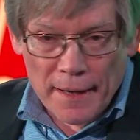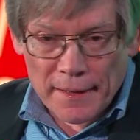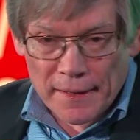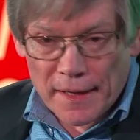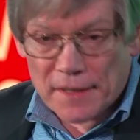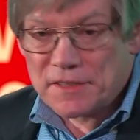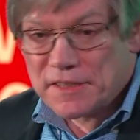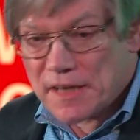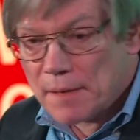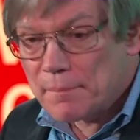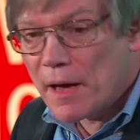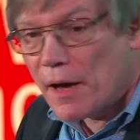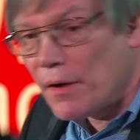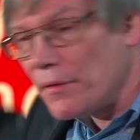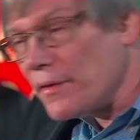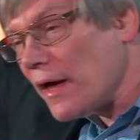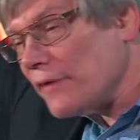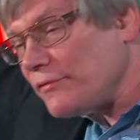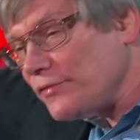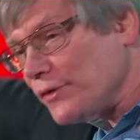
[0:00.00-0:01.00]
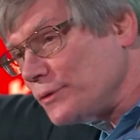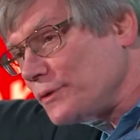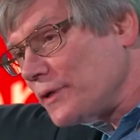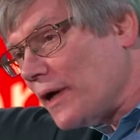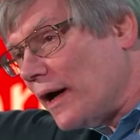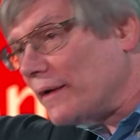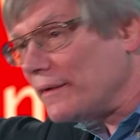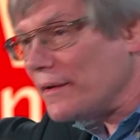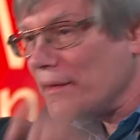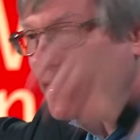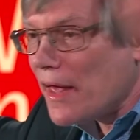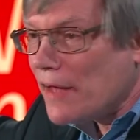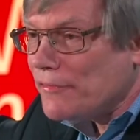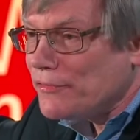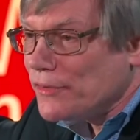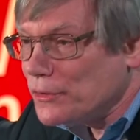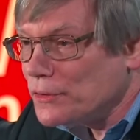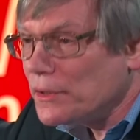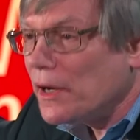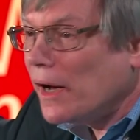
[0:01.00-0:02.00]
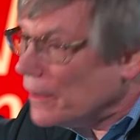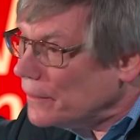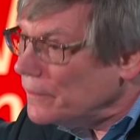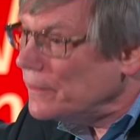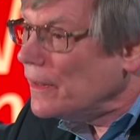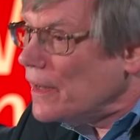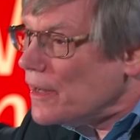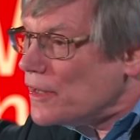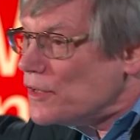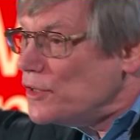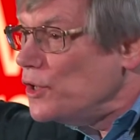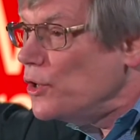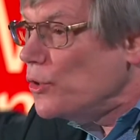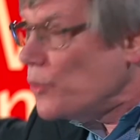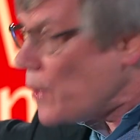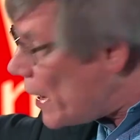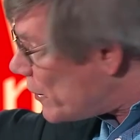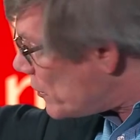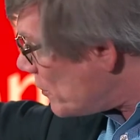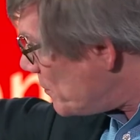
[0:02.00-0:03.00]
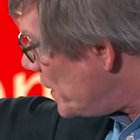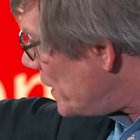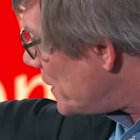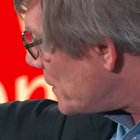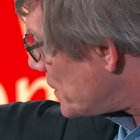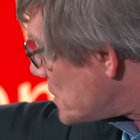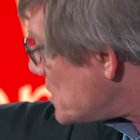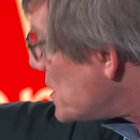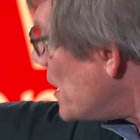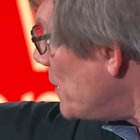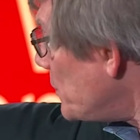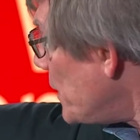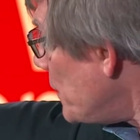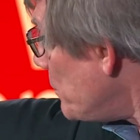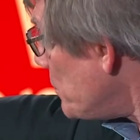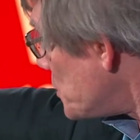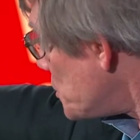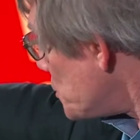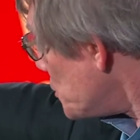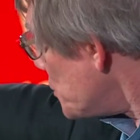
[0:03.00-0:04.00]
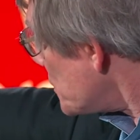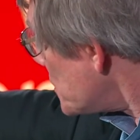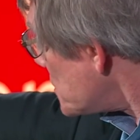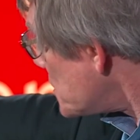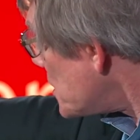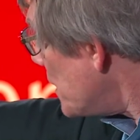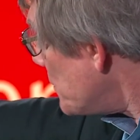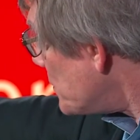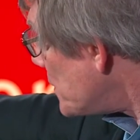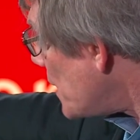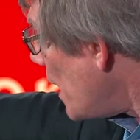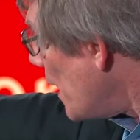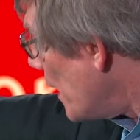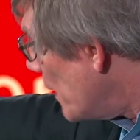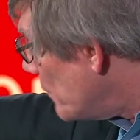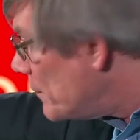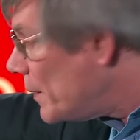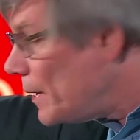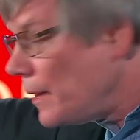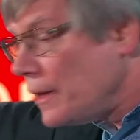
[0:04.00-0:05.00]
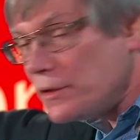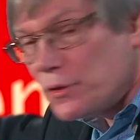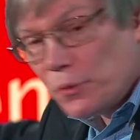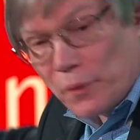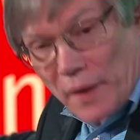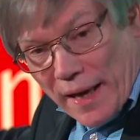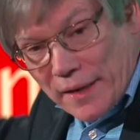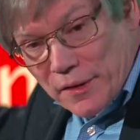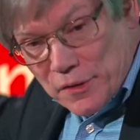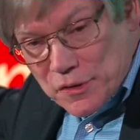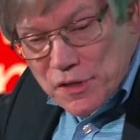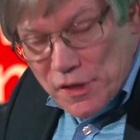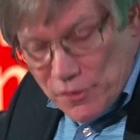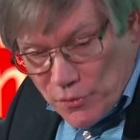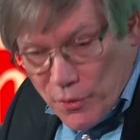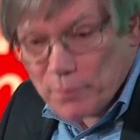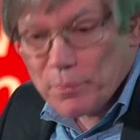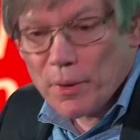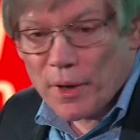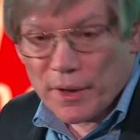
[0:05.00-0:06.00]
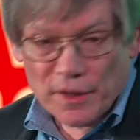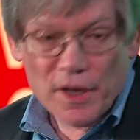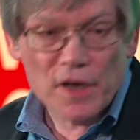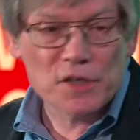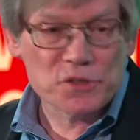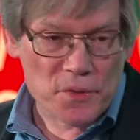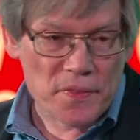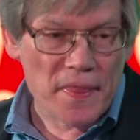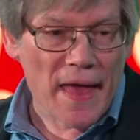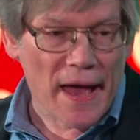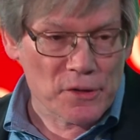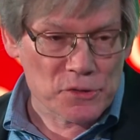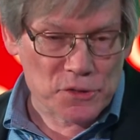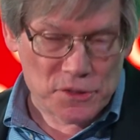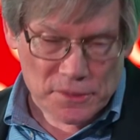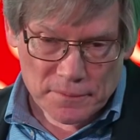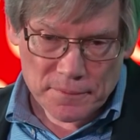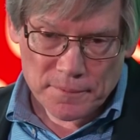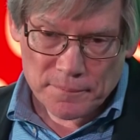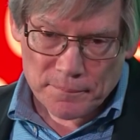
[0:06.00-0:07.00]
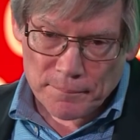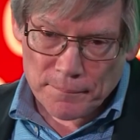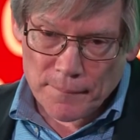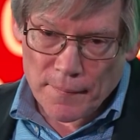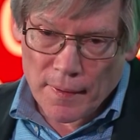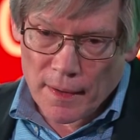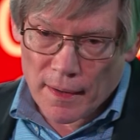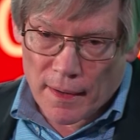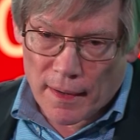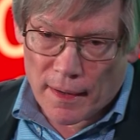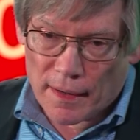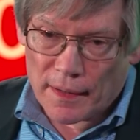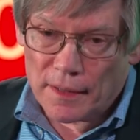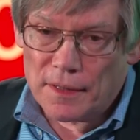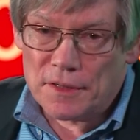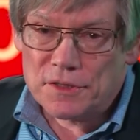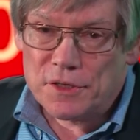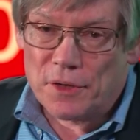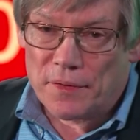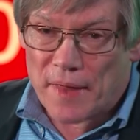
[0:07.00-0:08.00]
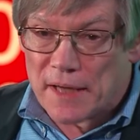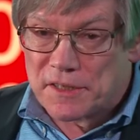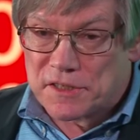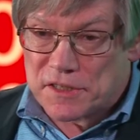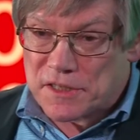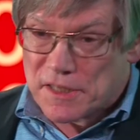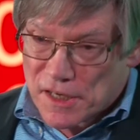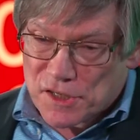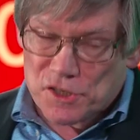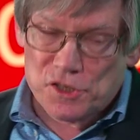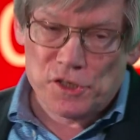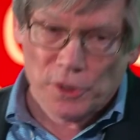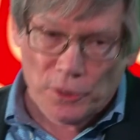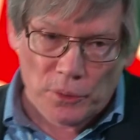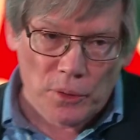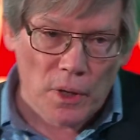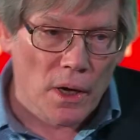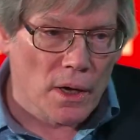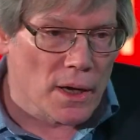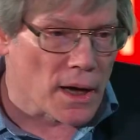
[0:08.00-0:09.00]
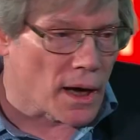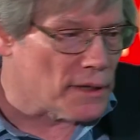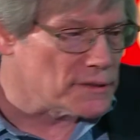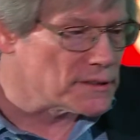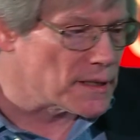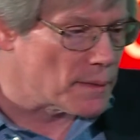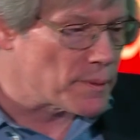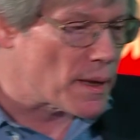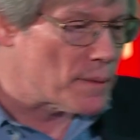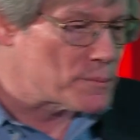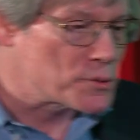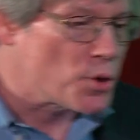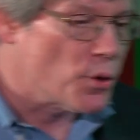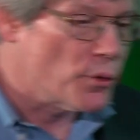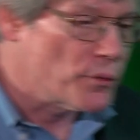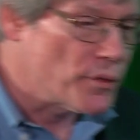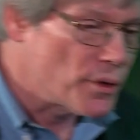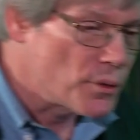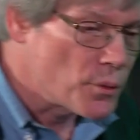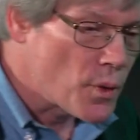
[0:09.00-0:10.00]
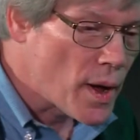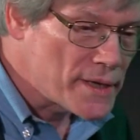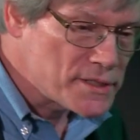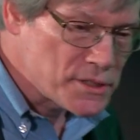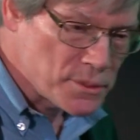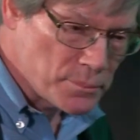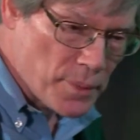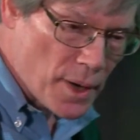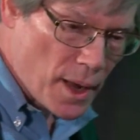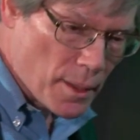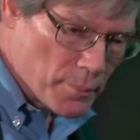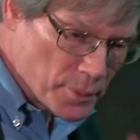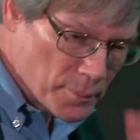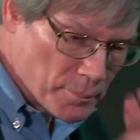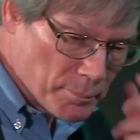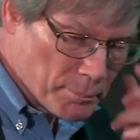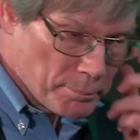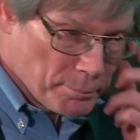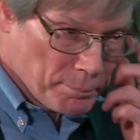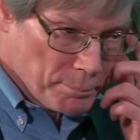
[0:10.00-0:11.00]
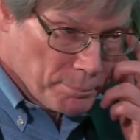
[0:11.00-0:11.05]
Yet somehow that photon and that photon knew how to be at the same temperature at the same time to an accuracy of 1 part in 100,000. So that's the issue, sometimes called the horizon problem.